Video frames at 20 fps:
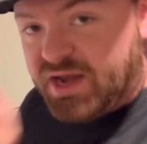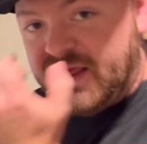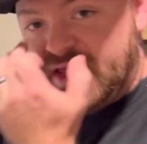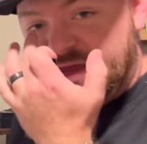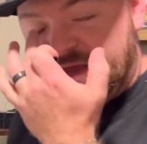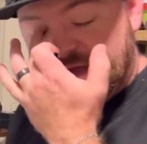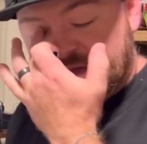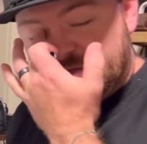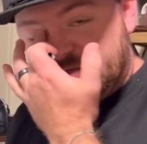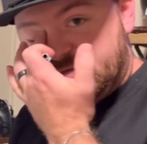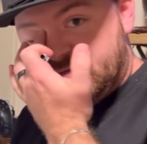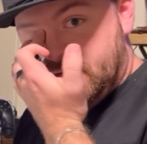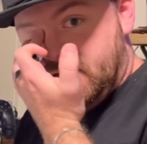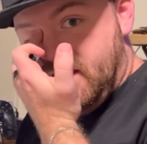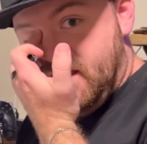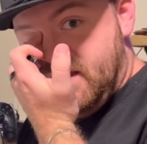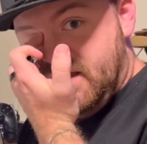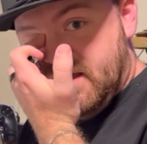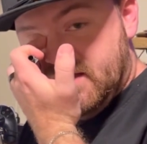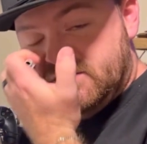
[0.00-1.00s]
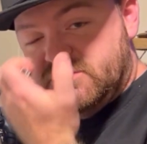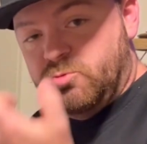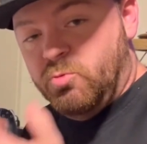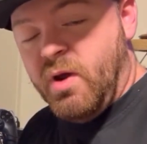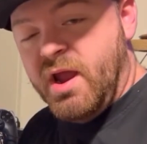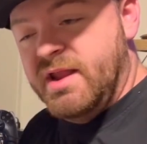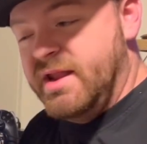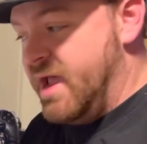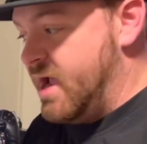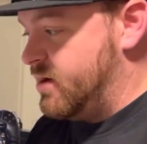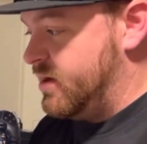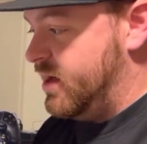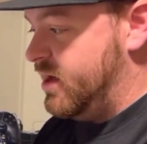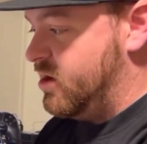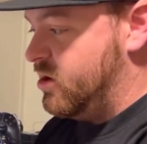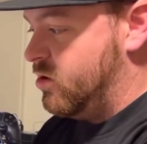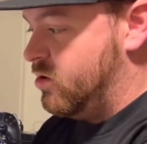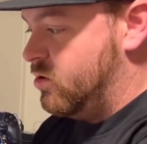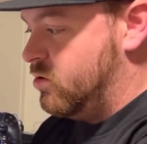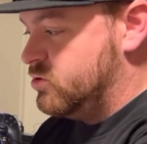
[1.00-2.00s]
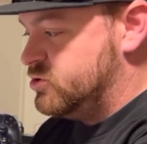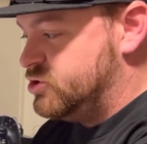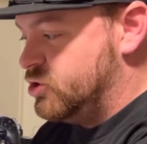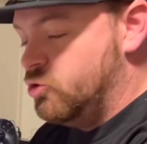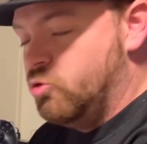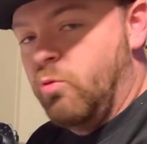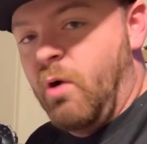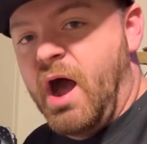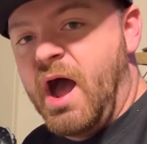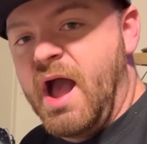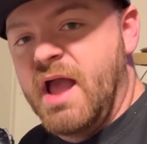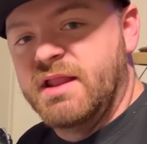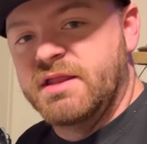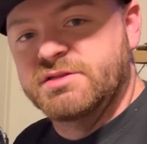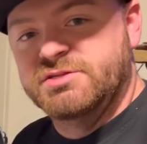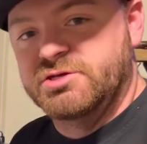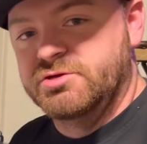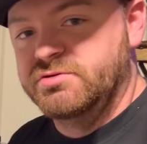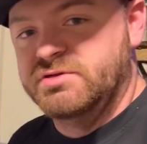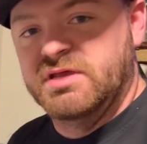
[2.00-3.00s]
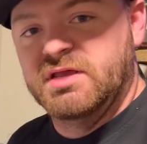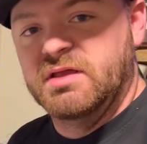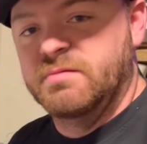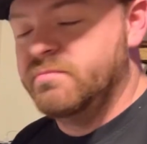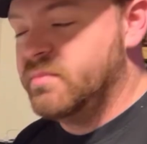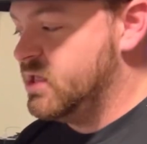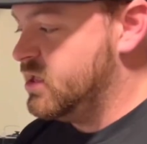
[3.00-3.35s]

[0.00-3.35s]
he gets way down here too wide and too deep.